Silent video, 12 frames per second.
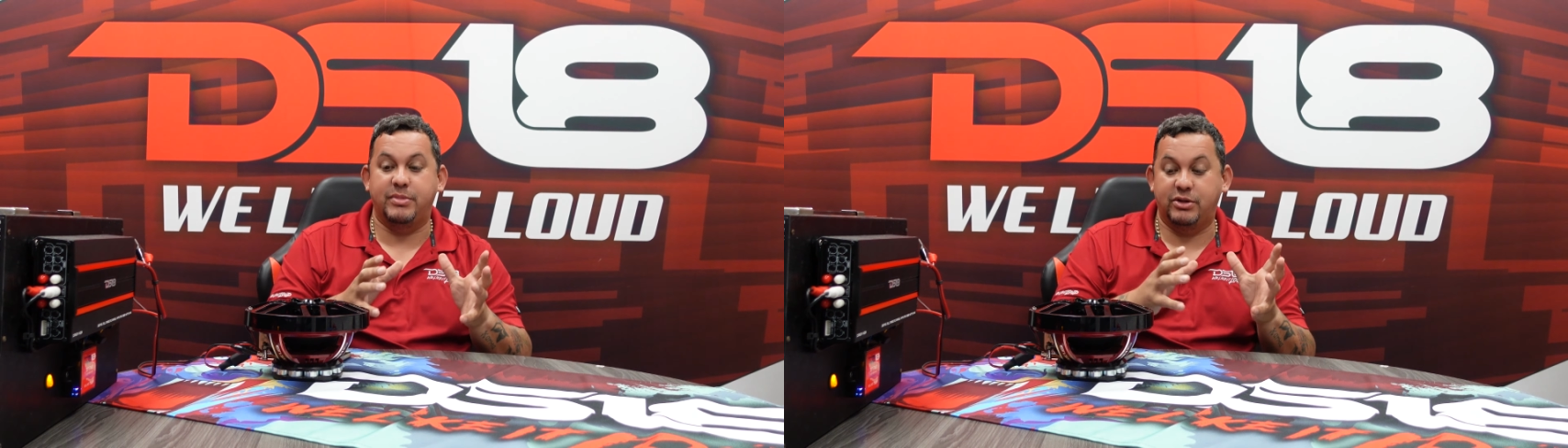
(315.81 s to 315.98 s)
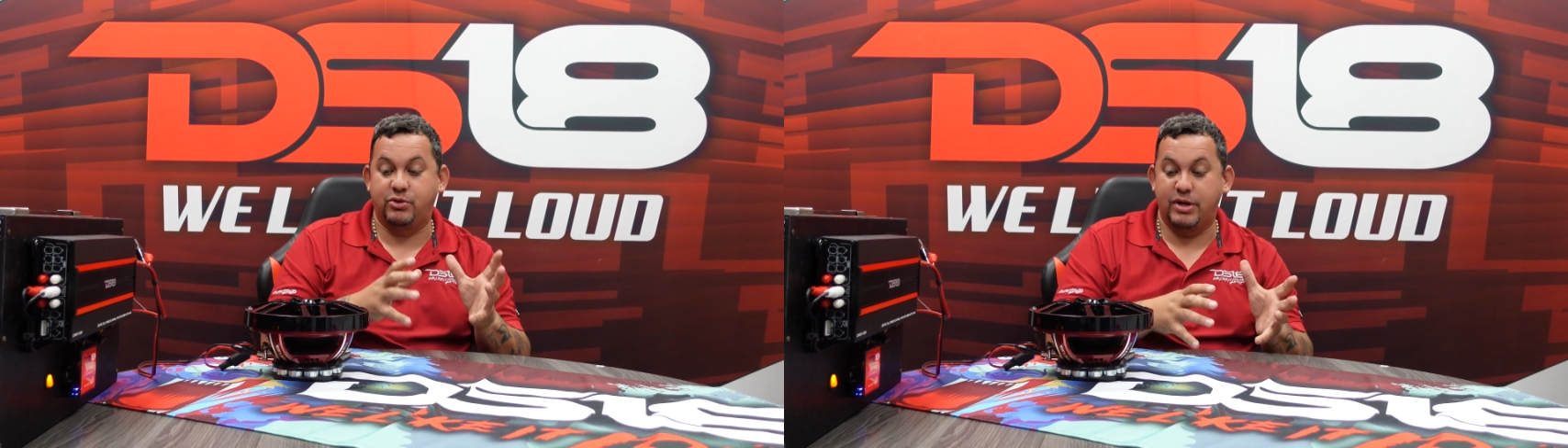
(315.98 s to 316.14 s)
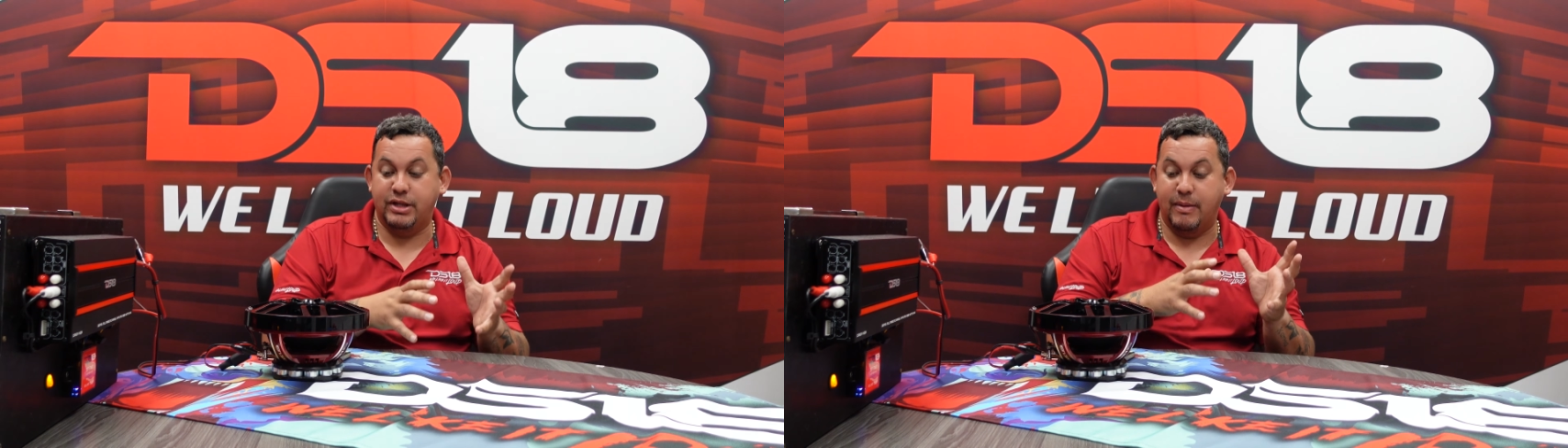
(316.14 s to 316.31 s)

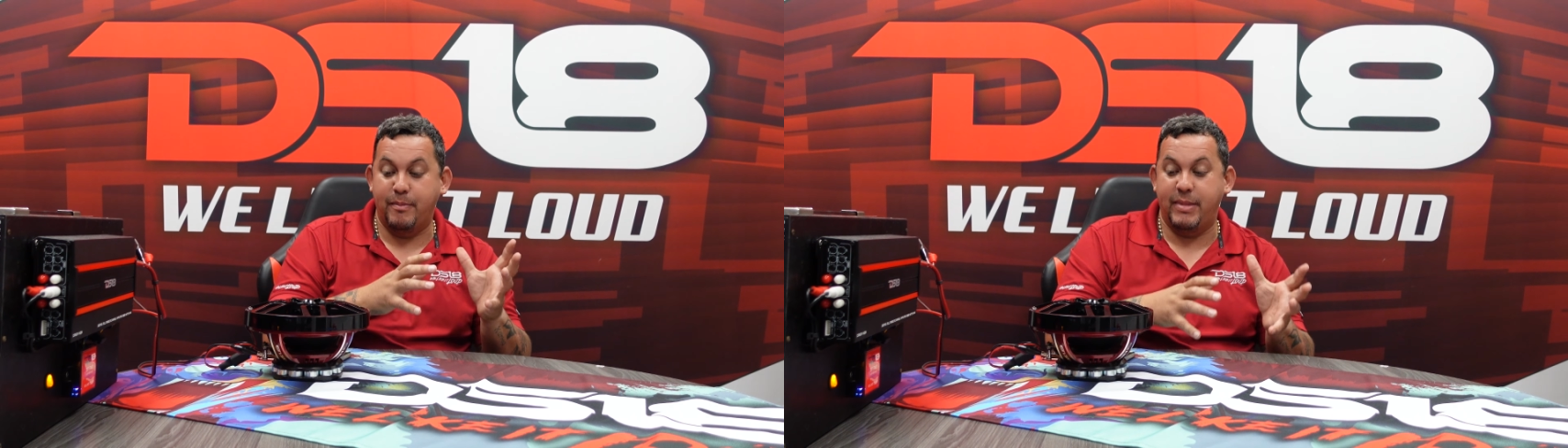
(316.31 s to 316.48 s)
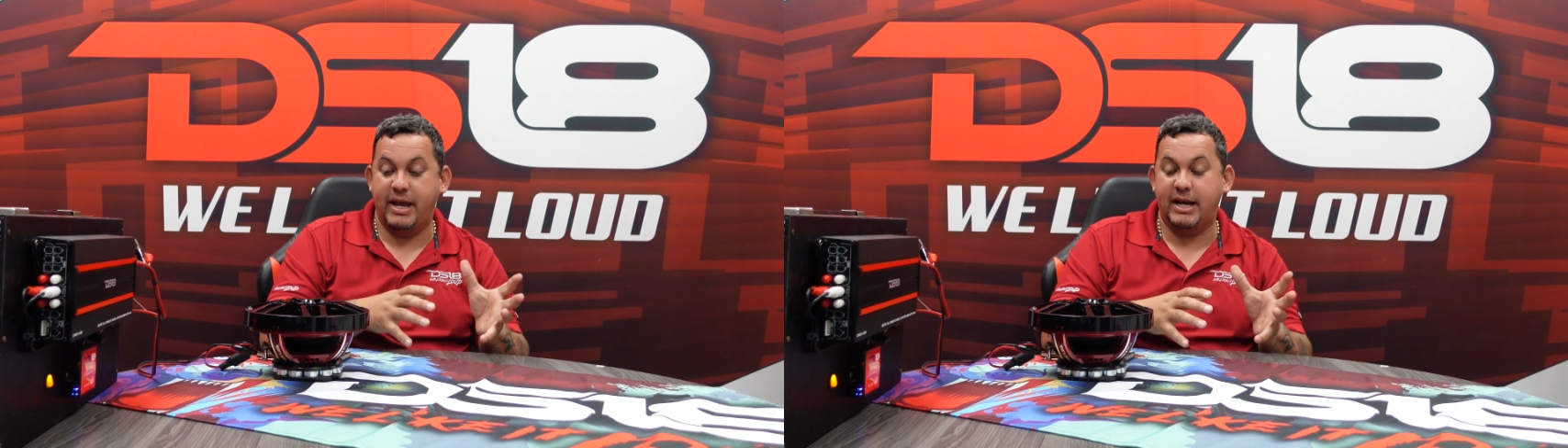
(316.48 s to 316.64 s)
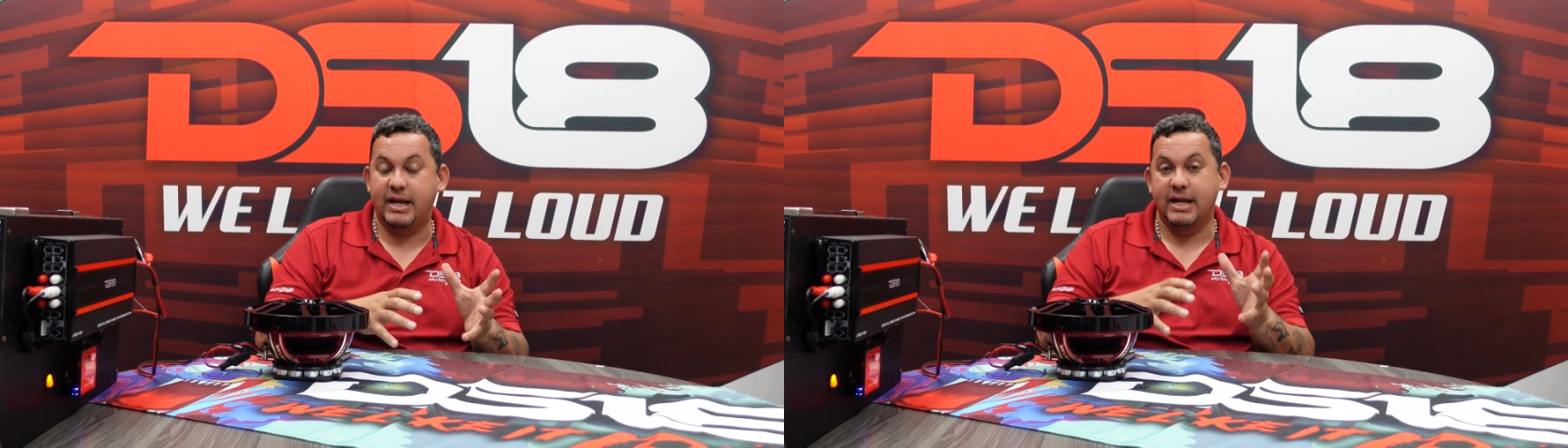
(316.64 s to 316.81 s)
between the
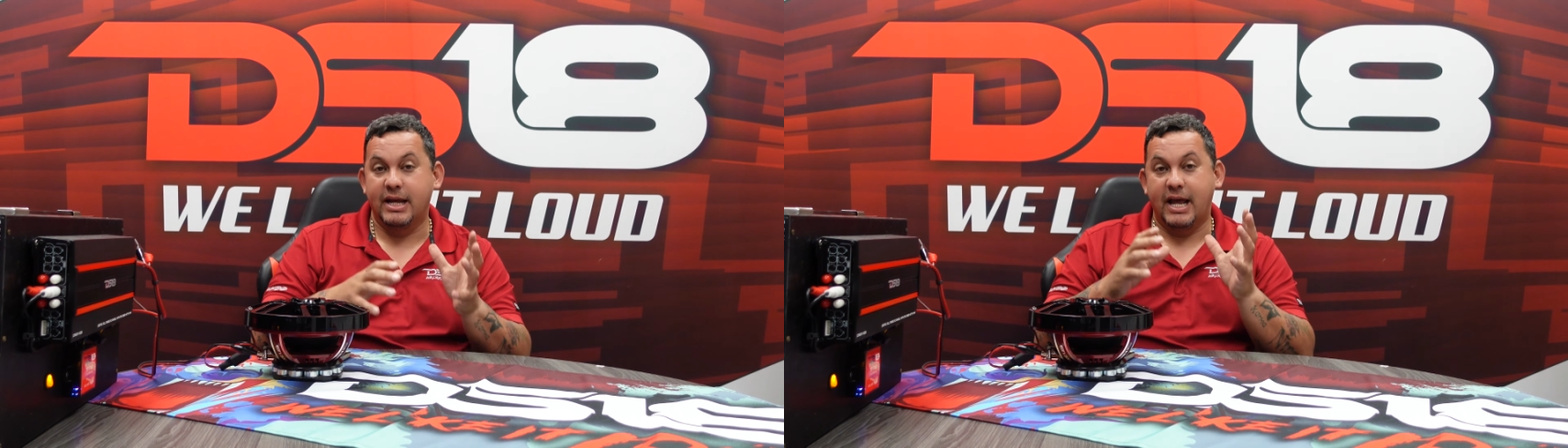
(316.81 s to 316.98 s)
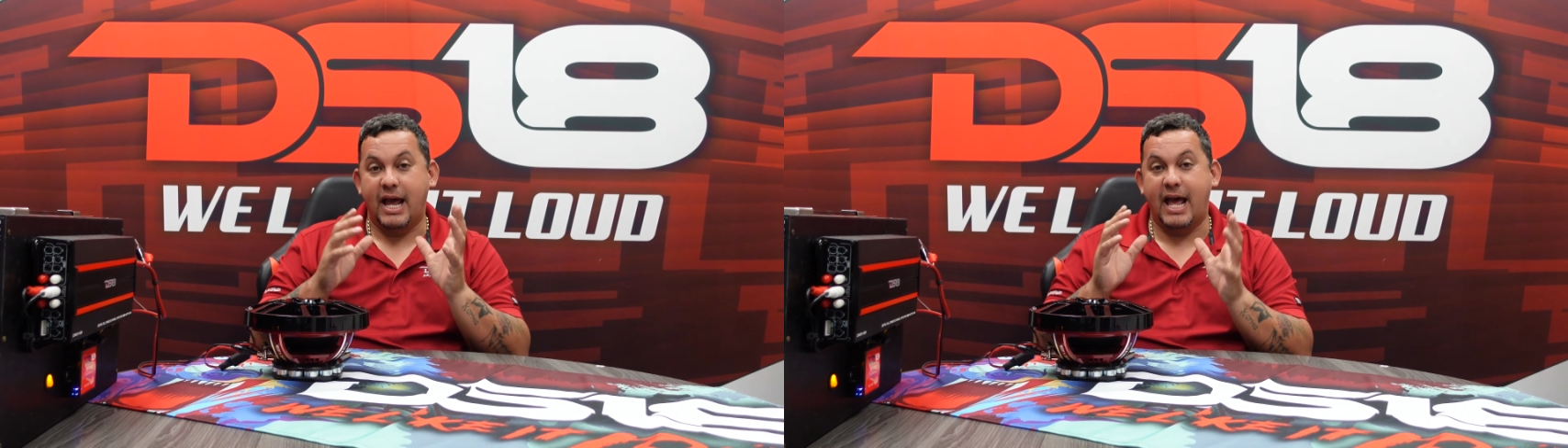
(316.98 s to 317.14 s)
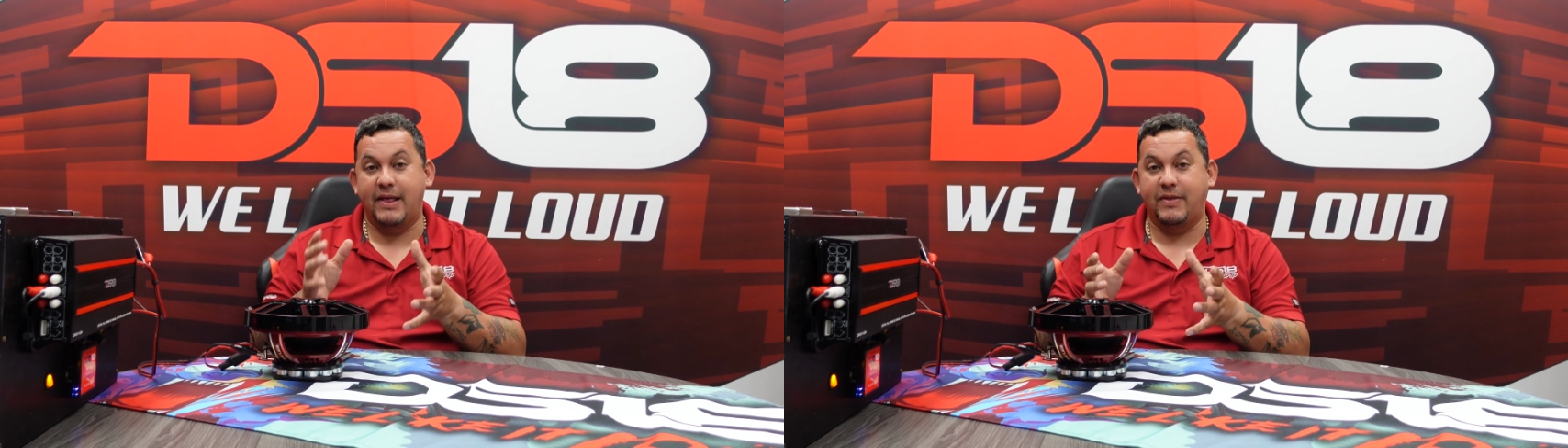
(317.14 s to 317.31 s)
mid
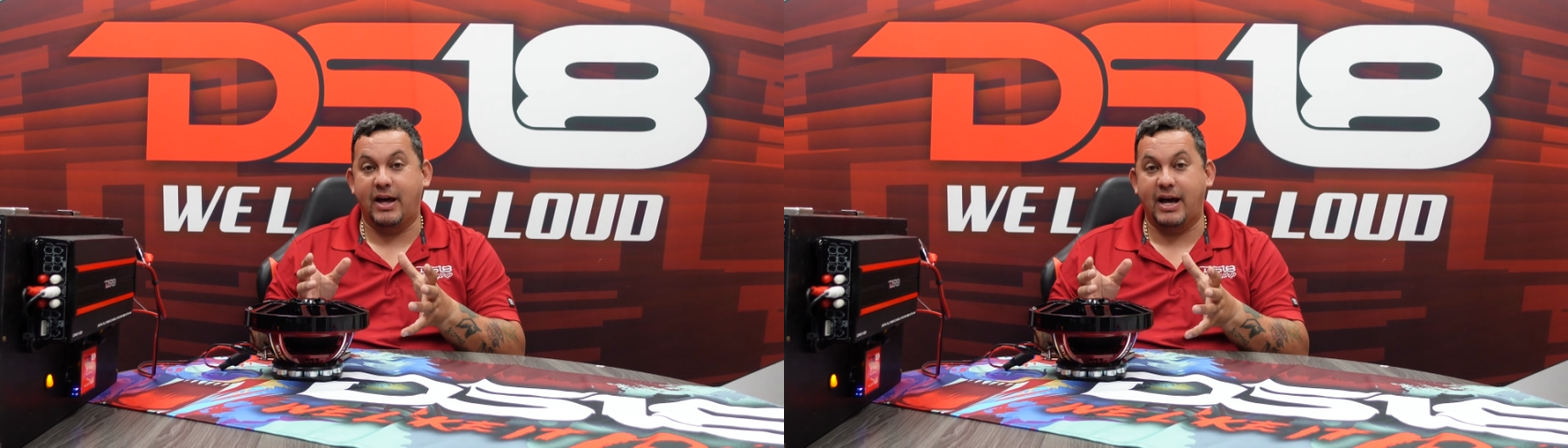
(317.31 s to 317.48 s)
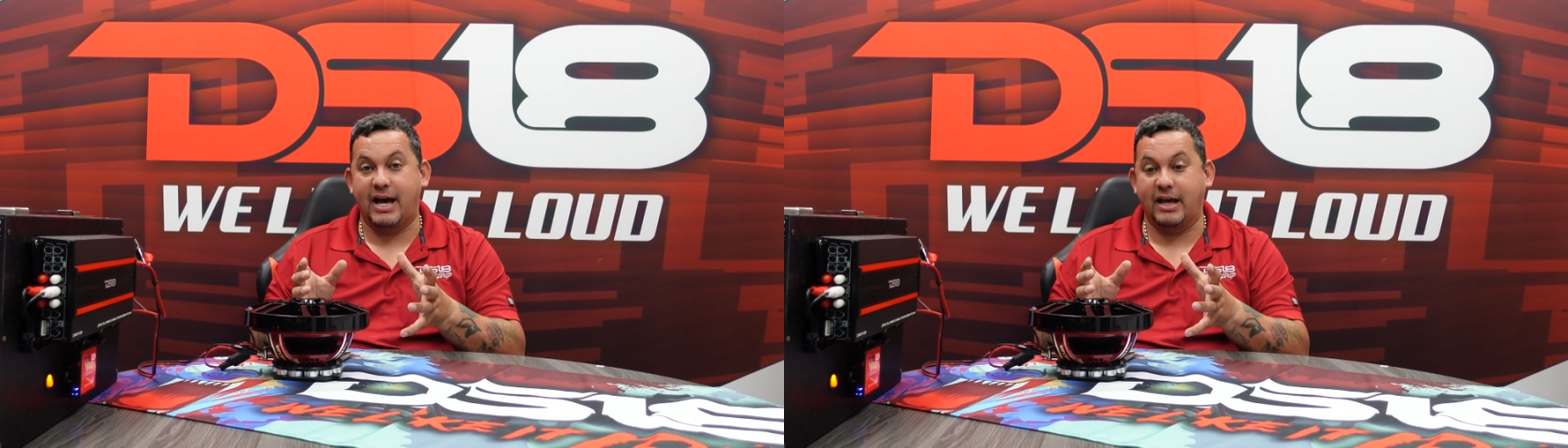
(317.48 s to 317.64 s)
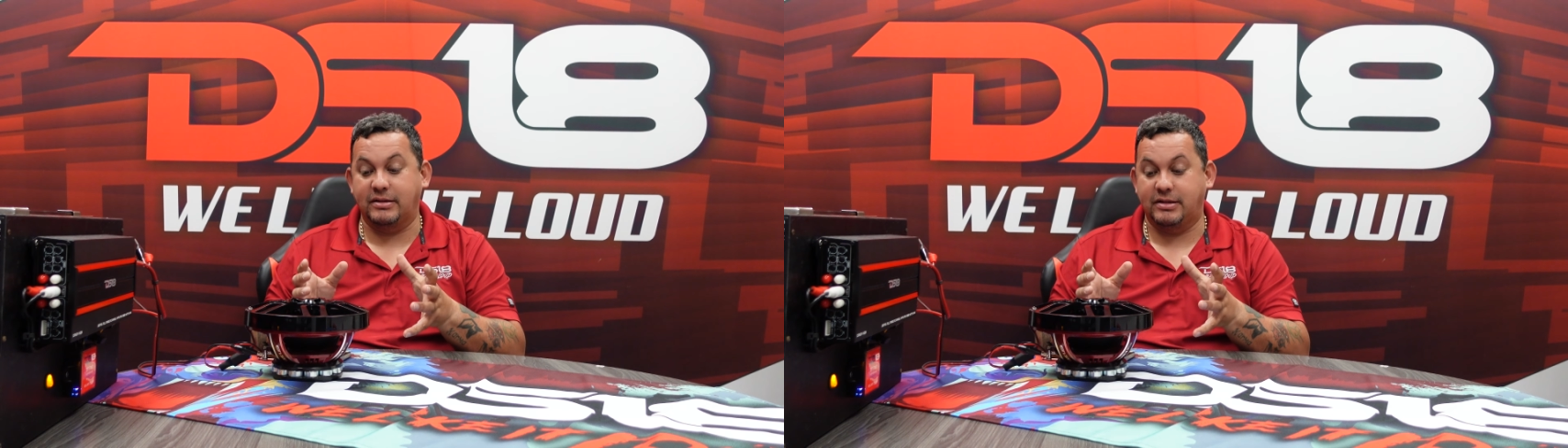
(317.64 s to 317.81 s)
and the
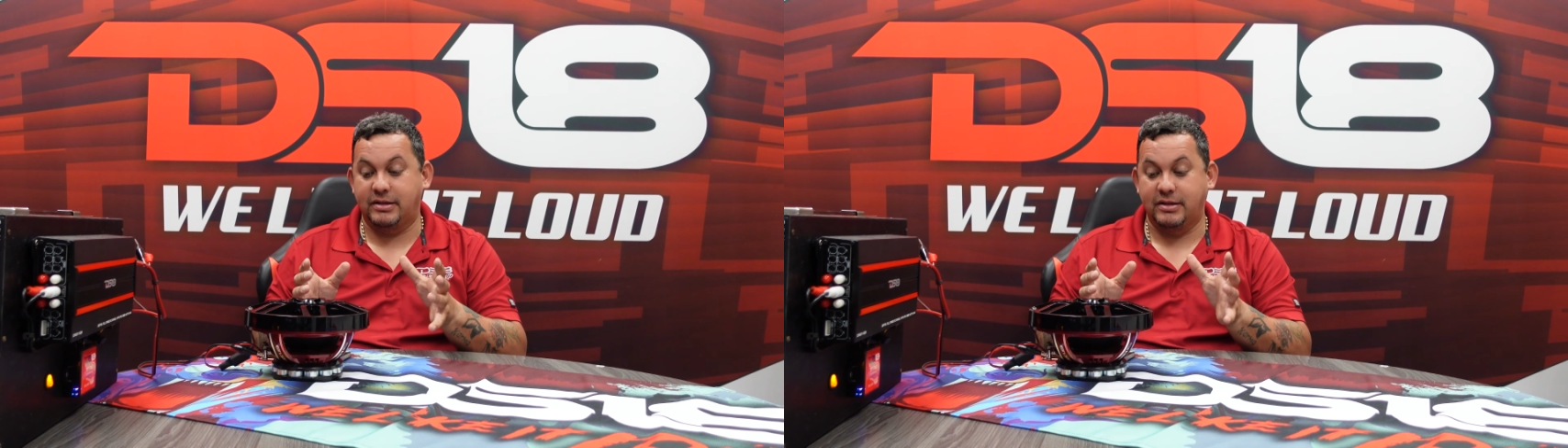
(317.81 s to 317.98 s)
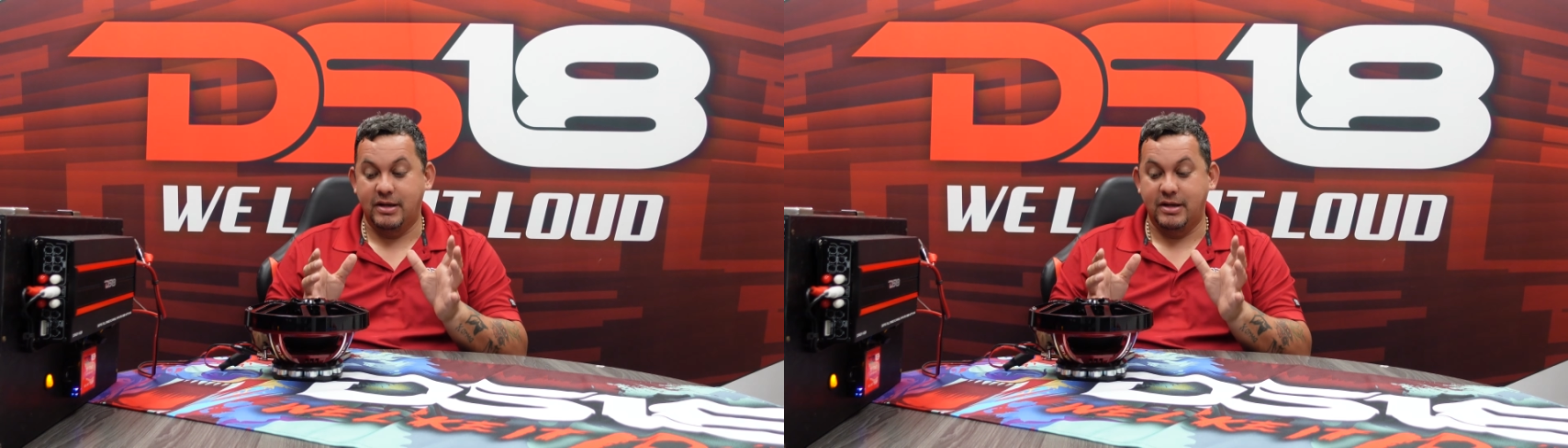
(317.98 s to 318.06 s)
highs.